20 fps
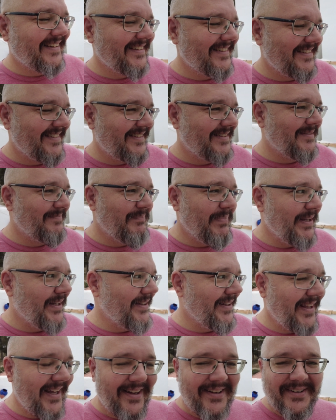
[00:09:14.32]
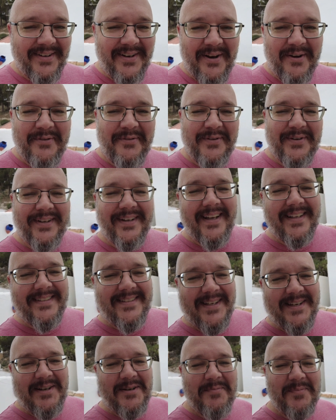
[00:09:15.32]
speak loud enough for you guys
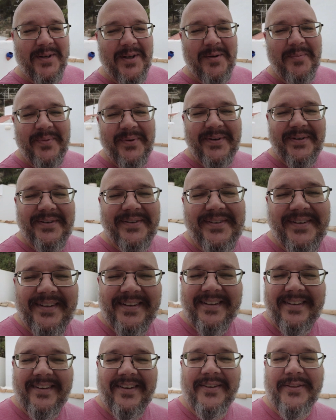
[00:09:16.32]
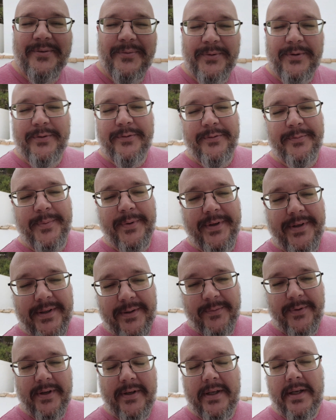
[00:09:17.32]
to hear me up here on the roof. But
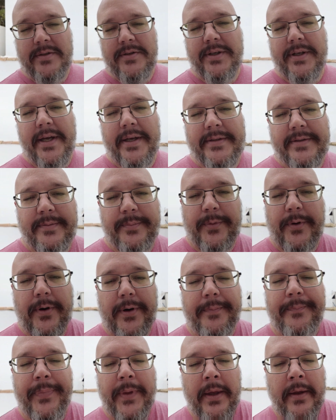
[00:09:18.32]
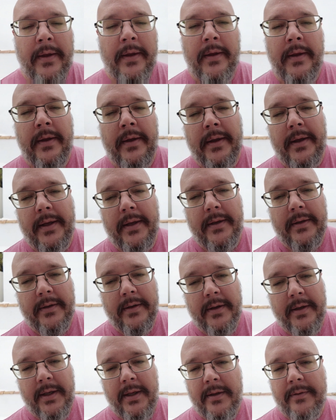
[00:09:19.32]
anyway, I'll catch you guys tomorrow. And
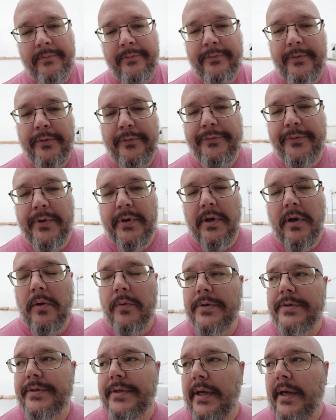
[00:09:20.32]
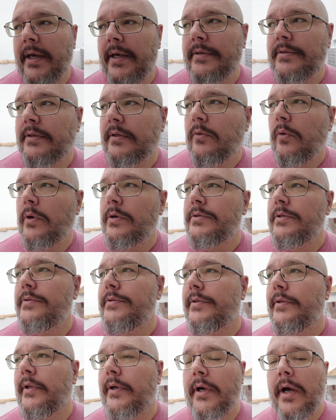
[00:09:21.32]
yeah, feel free always to ask
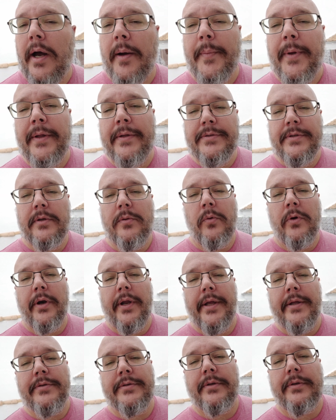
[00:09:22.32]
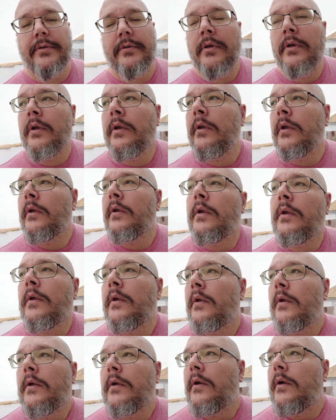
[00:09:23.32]
questions in the comments you want answered.
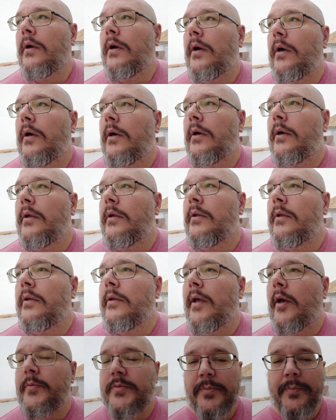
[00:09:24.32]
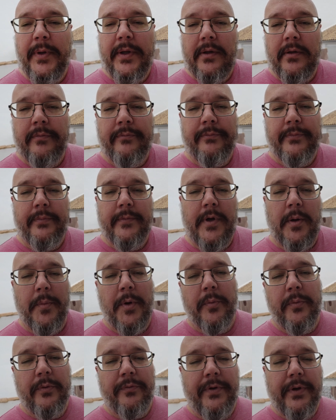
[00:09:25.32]
Helps me come
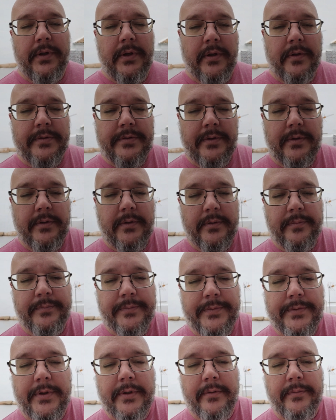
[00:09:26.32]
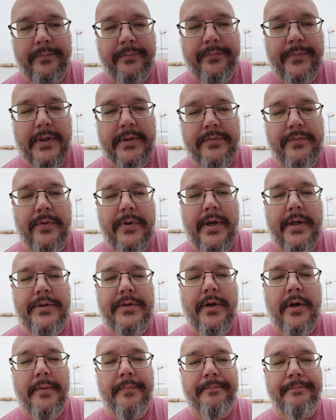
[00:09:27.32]
up with videos to do. So thanks for that,
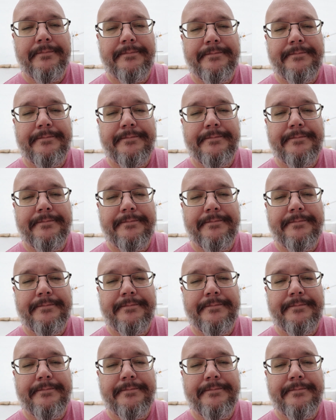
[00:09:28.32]
John.